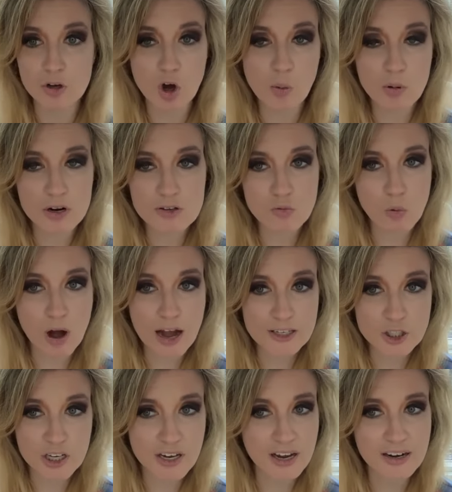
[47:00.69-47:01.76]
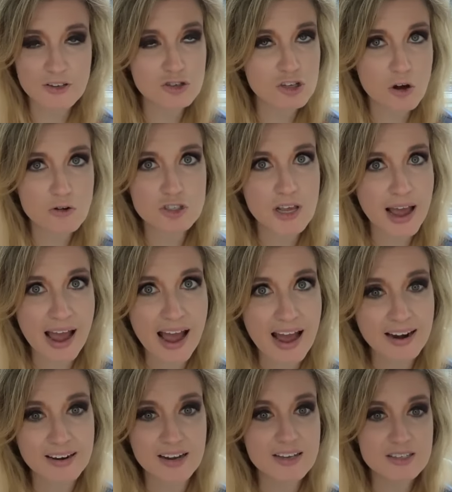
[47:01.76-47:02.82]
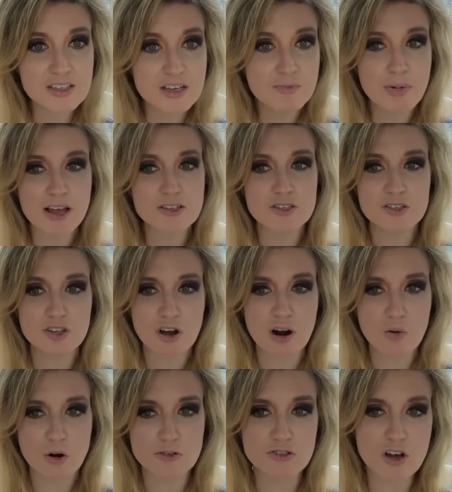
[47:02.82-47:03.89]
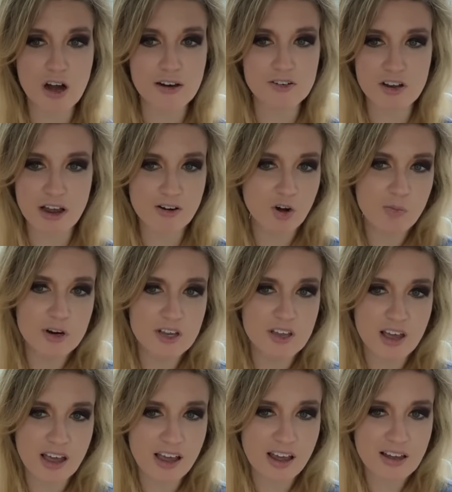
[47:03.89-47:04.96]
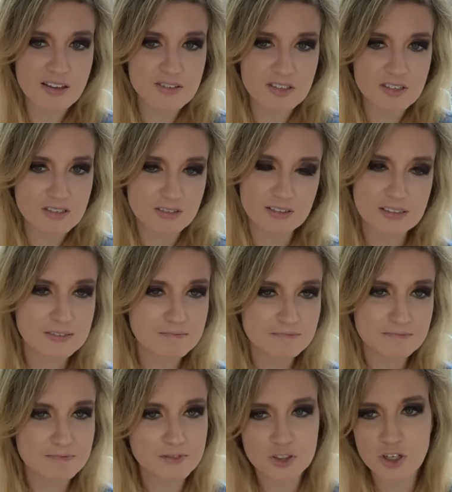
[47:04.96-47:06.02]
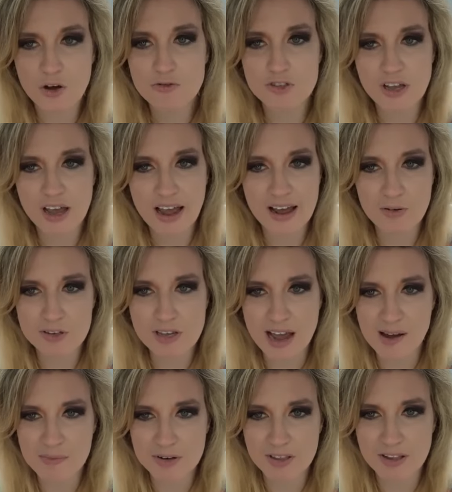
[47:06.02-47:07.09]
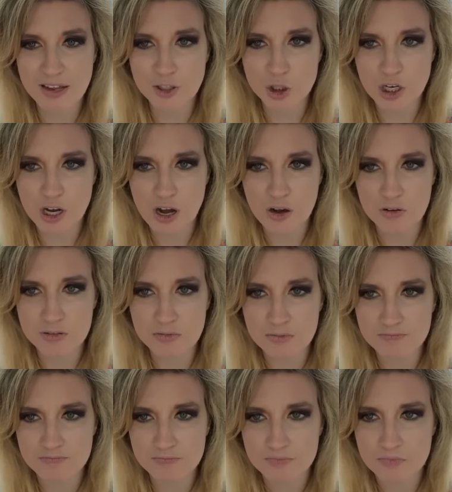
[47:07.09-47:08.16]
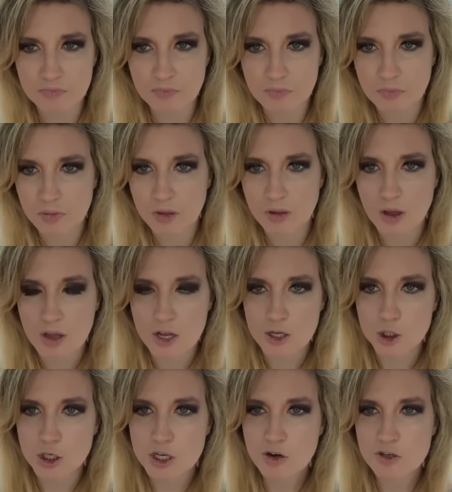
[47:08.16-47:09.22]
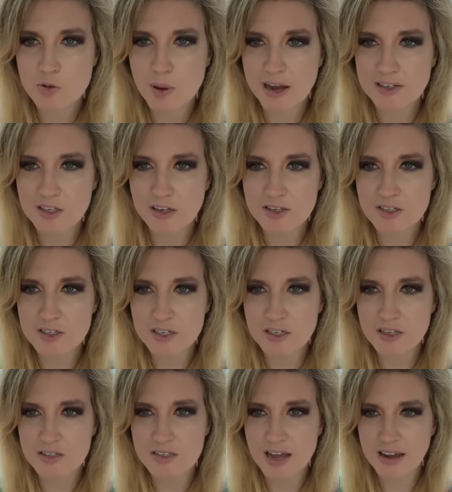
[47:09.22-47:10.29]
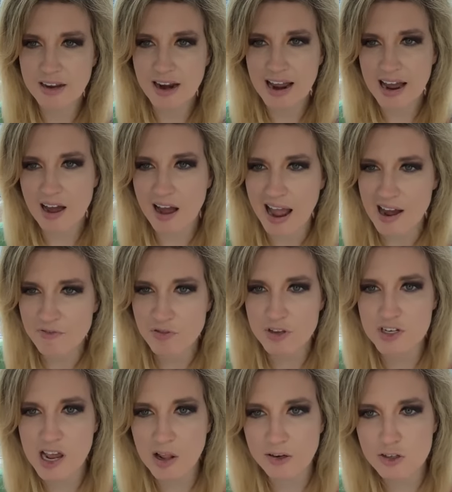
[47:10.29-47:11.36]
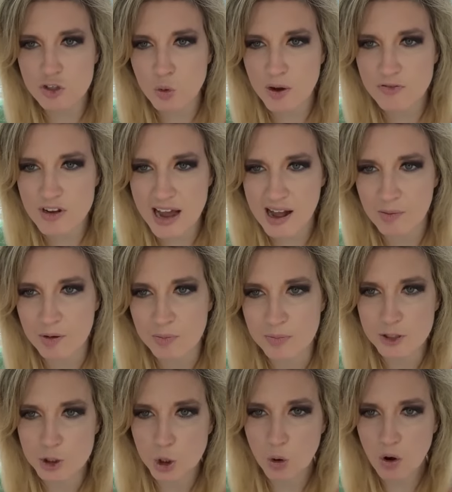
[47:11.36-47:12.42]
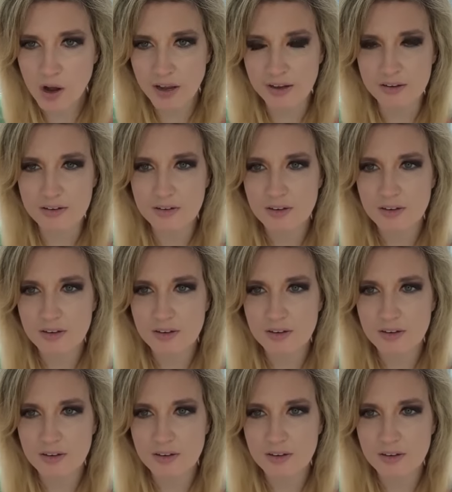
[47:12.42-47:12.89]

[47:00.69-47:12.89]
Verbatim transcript: Nobody's watching it. It's so sad. It is the best Star Wars content. Nobody cares. So sad what's happened to that show. And is about to listen to the second ha half of the Taylor Swift album. Enjoy.